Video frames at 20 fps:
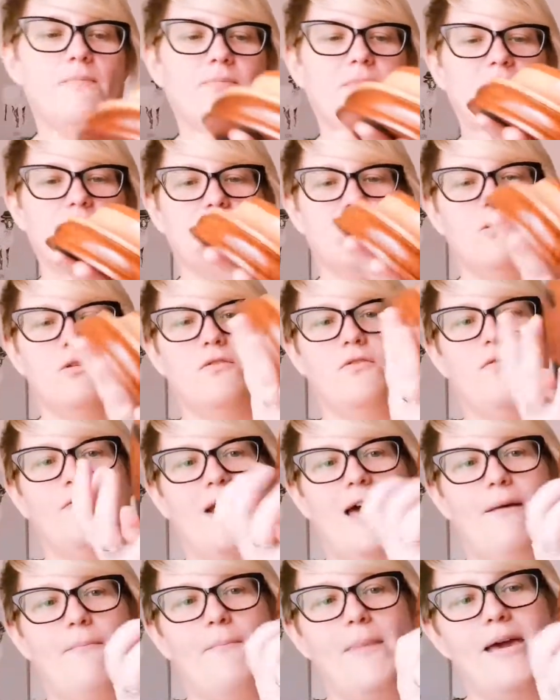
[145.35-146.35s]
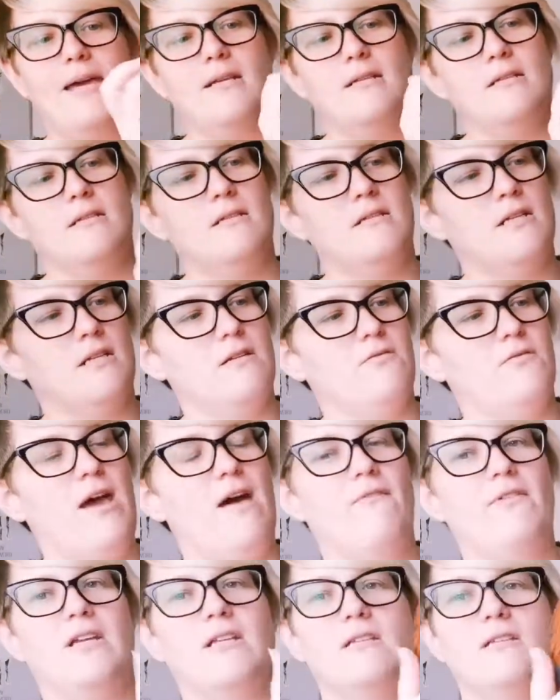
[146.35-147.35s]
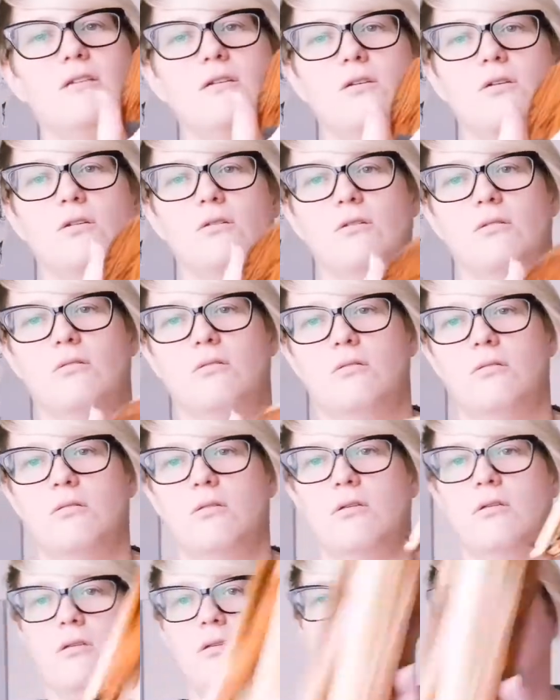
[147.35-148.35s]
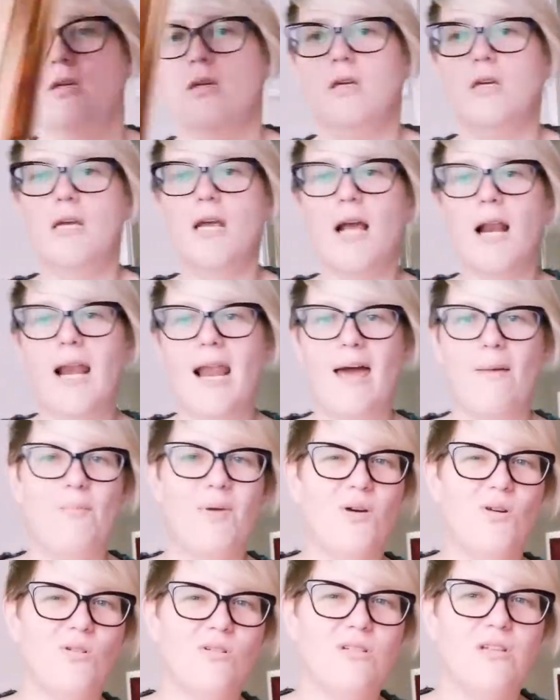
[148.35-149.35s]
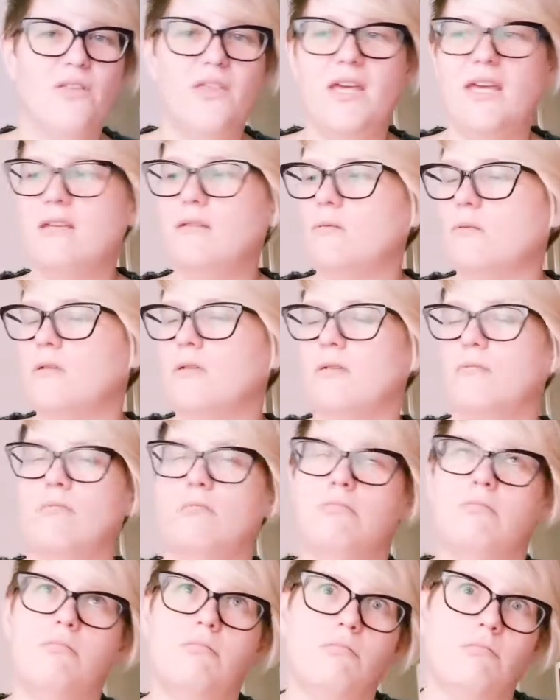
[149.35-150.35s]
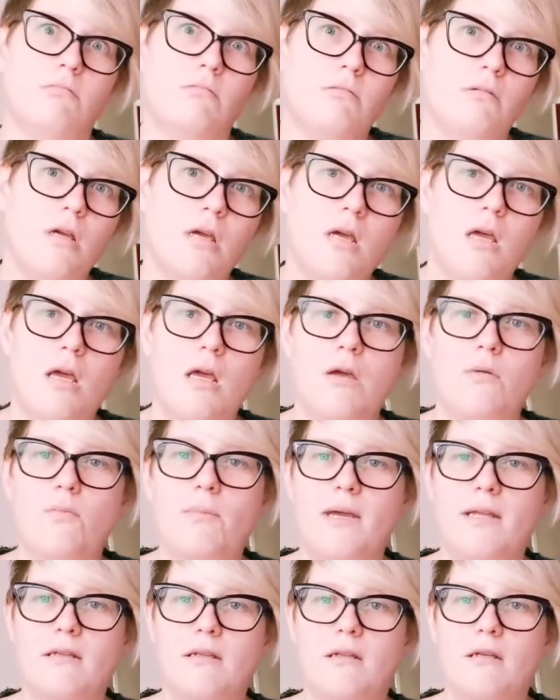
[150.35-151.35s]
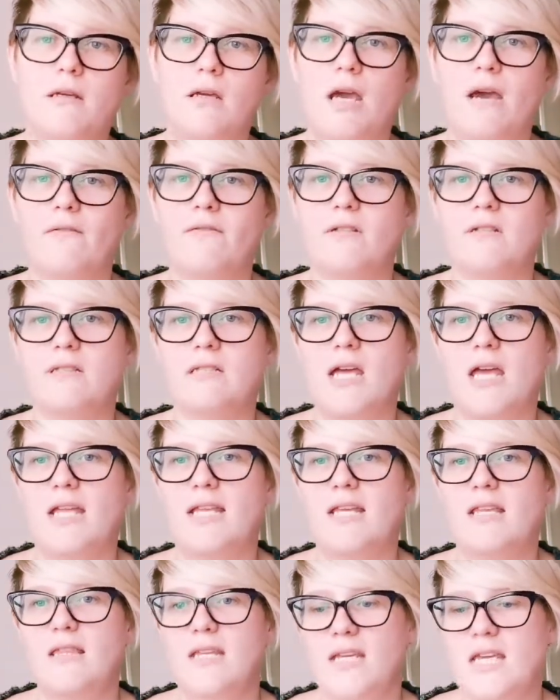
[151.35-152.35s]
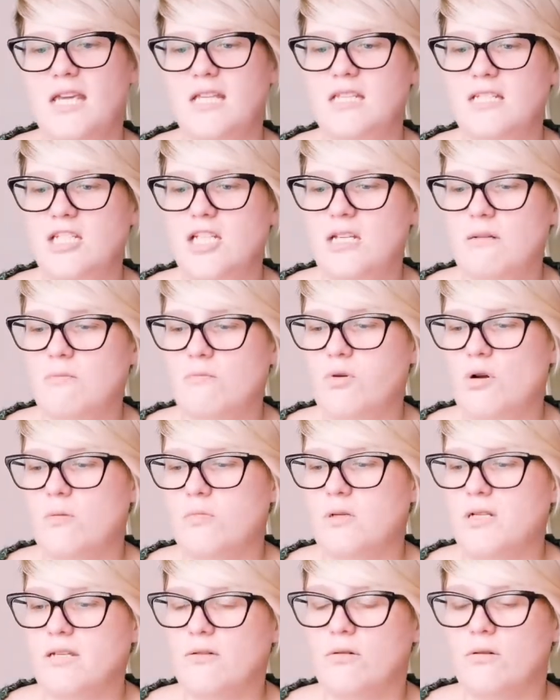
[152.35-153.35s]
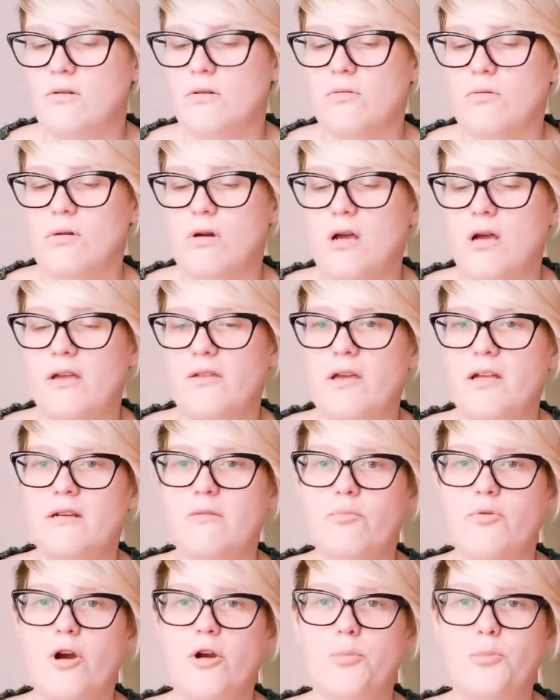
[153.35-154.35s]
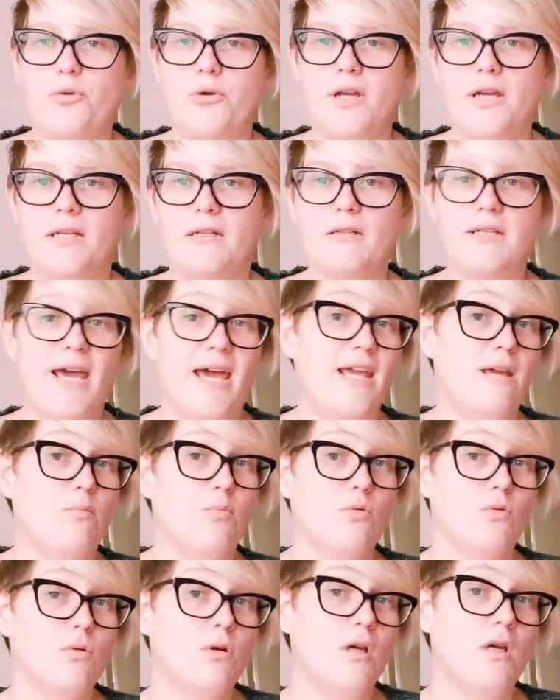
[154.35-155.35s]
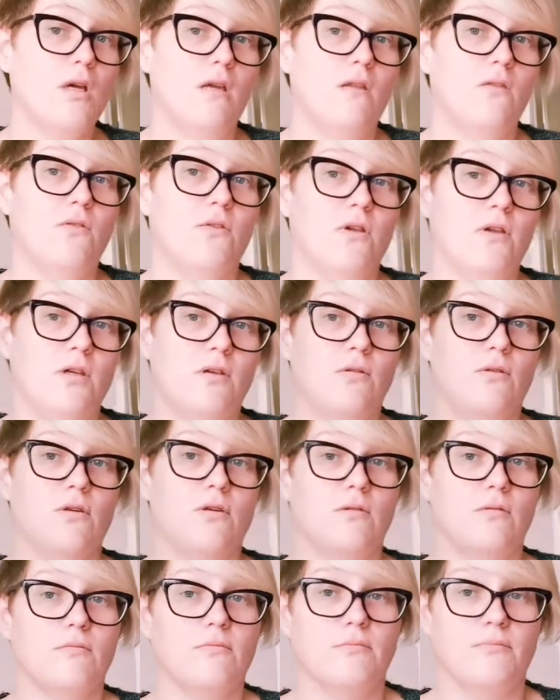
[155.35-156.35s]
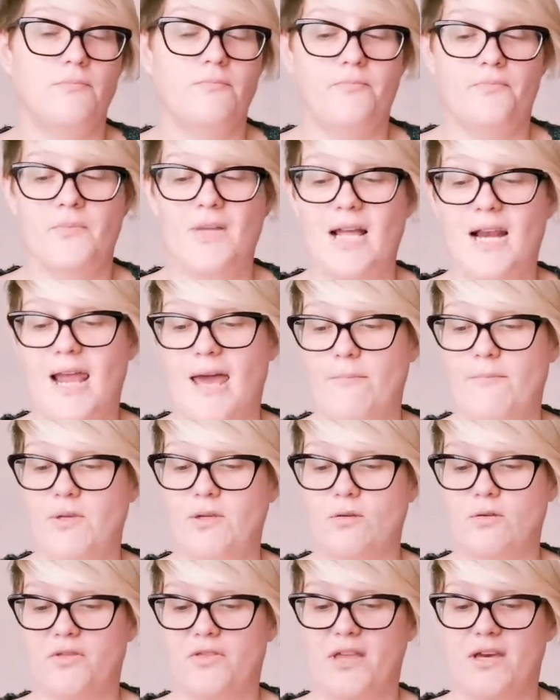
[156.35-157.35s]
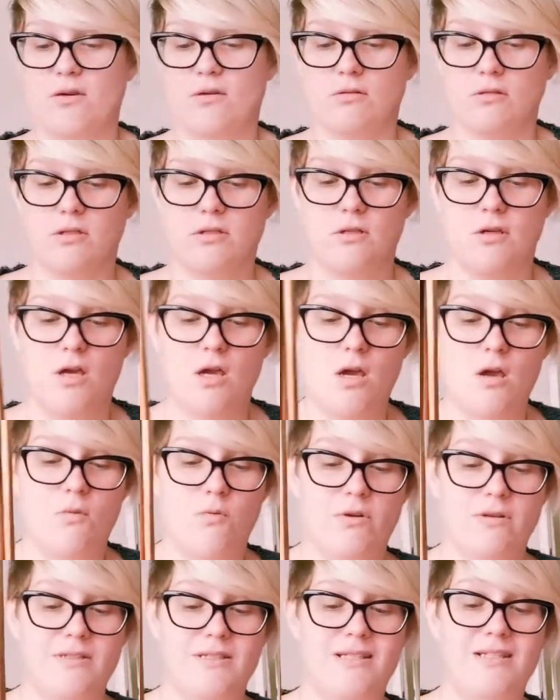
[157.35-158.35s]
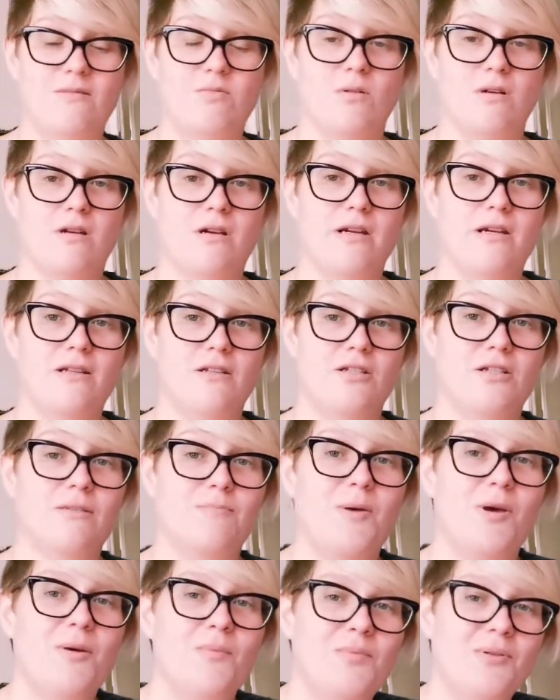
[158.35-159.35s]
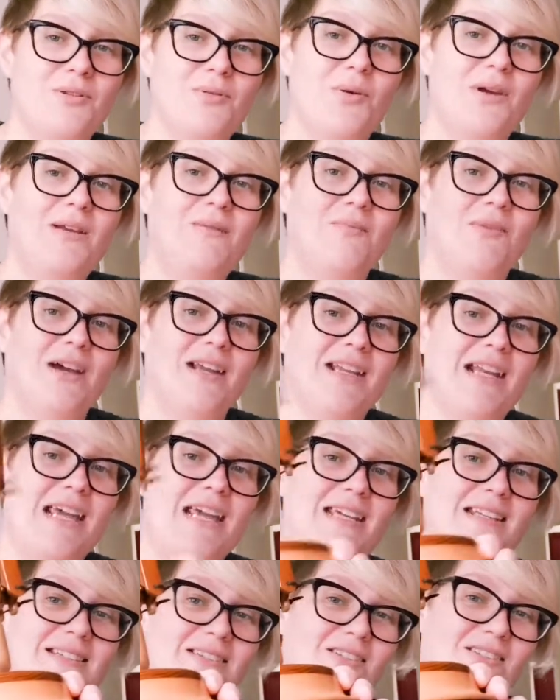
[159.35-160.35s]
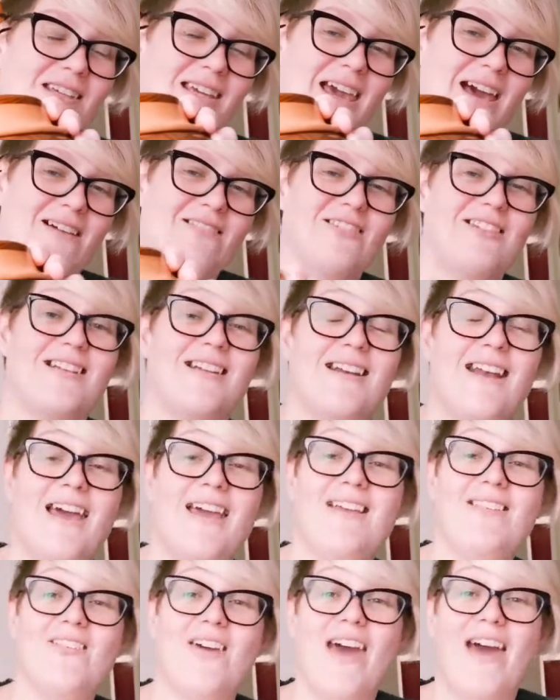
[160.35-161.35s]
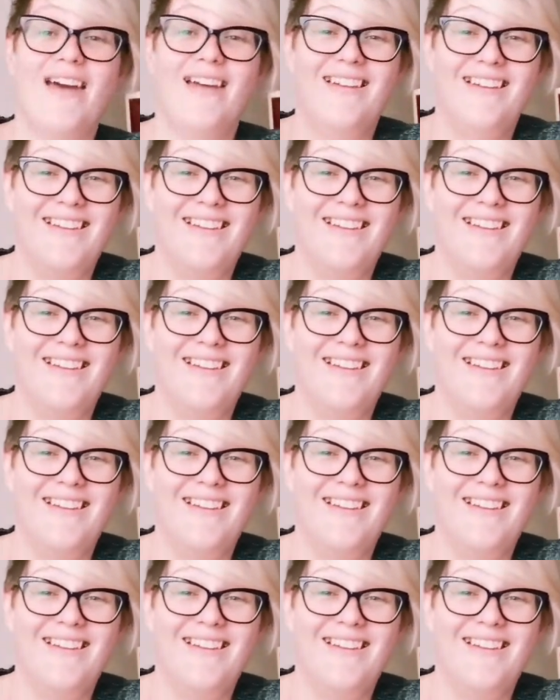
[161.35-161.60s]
It's got a flat base instead of having to clamp it onto things, which meant you have to stand in the kitchen probably, or an appropriate table that you can clamp your thing onto. Whereas this one I can just put between my knees on the couch and lay there